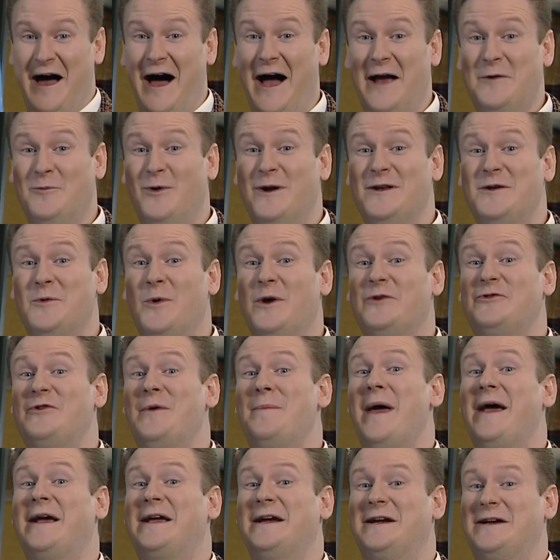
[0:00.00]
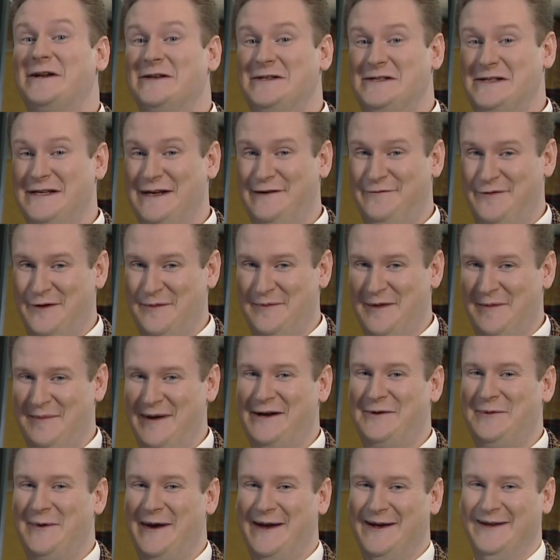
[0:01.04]
I wonder what Rebecca can see from the
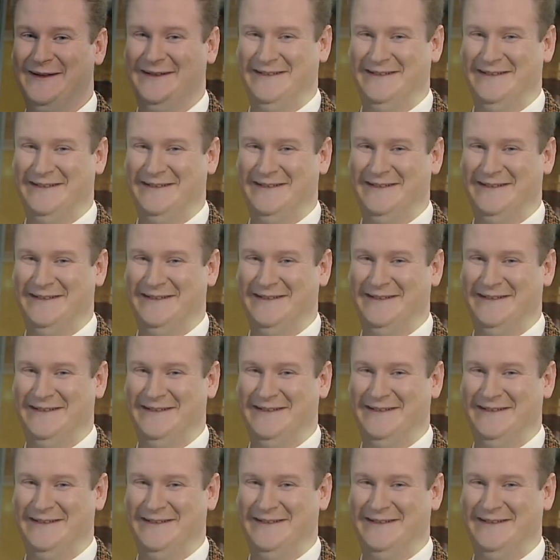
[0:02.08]
big wheel.